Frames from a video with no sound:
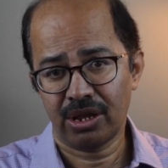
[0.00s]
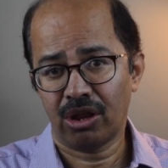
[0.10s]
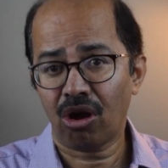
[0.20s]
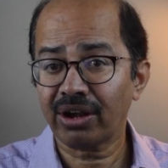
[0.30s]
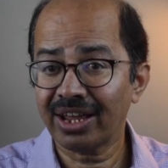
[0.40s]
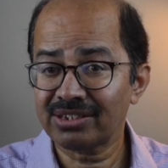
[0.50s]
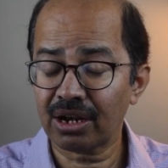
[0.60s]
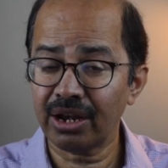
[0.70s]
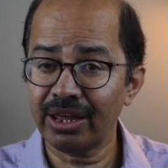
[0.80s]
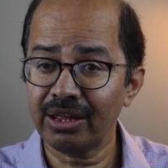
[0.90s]
not
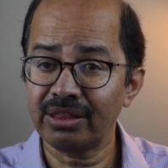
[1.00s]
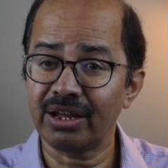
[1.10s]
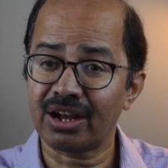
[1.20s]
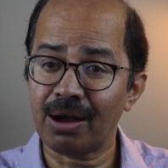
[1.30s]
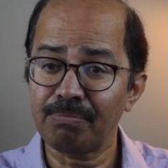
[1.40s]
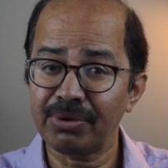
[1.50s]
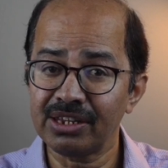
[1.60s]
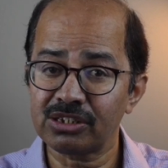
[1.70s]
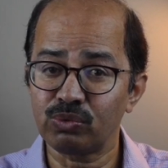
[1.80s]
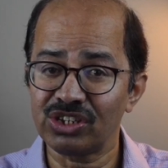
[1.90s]
necessarily the
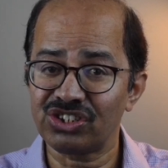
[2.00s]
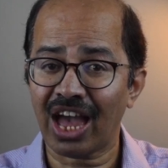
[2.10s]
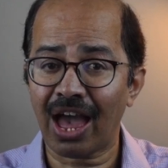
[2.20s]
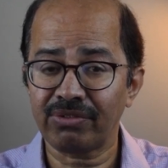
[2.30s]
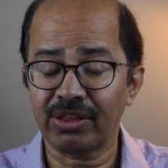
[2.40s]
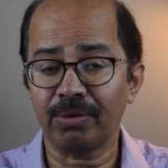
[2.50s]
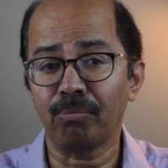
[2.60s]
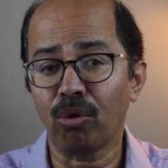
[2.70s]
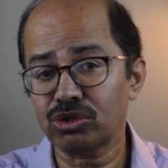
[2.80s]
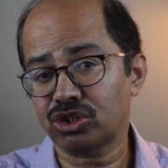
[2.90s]
companies which have the
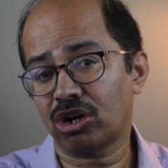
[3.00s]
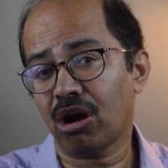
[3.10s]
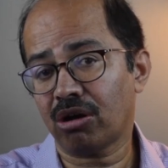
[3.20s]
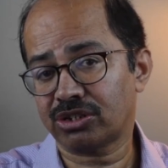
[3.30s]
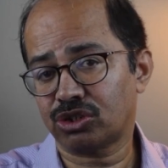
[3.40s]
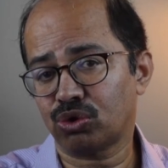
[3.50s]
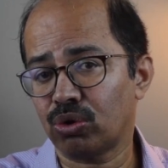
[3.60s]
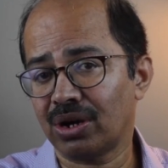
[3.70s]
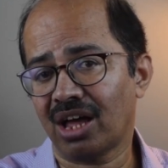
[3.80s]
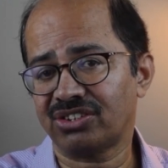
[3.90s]
most cars
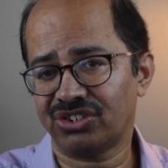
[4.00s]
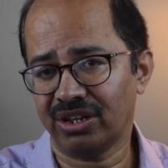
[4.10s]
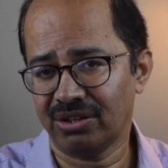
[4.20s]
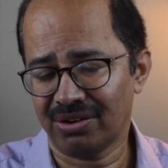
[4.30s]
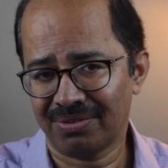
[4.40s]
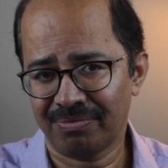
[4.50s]
sold last year.